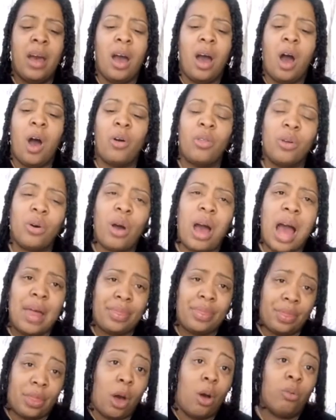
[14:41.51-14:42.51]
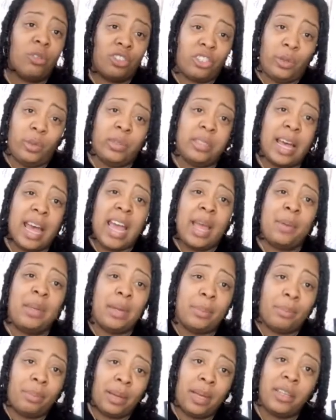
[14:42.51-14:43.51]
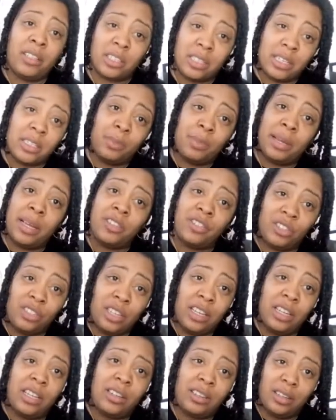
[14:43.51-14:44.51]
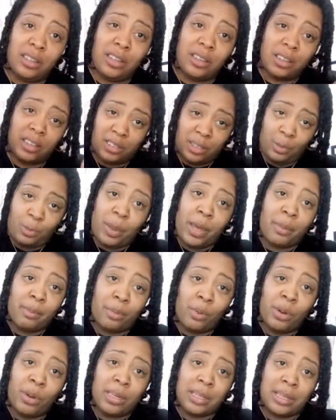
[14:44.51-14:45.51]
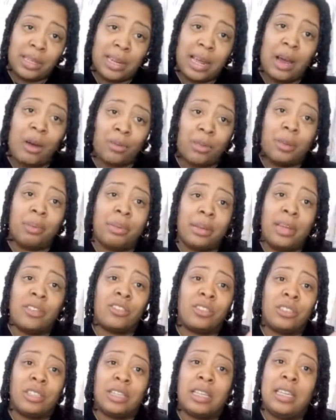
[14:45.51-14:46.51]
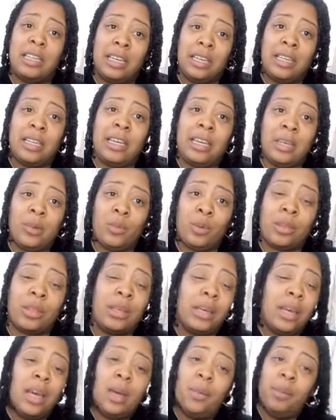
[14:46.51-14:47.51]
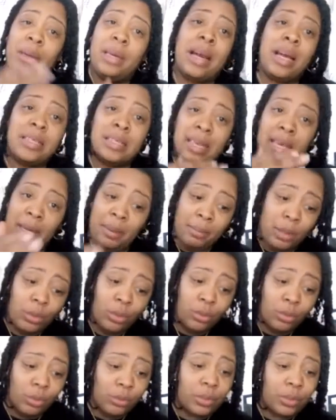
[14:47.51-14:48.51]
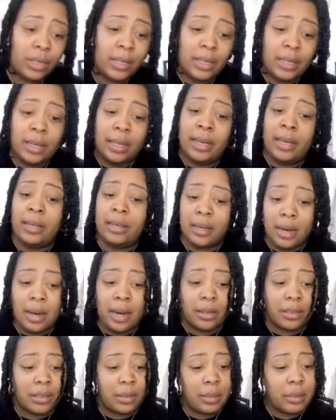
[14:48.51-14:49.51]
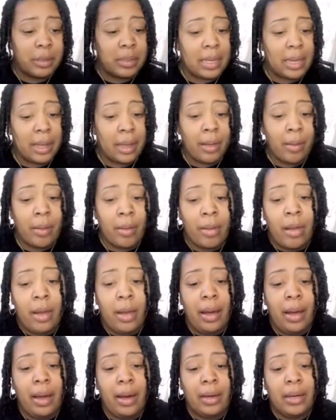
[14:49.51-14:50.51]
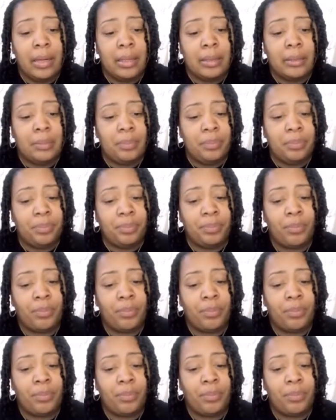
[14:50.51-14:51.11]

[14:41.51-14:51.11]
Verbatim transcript: Although I thought she was aiming at Pleasure, because Pleasure did duck. And Spec pointed that out. That Pleasure didn't get hit with it because he moved. He ducked. You know what I'm saying? Um.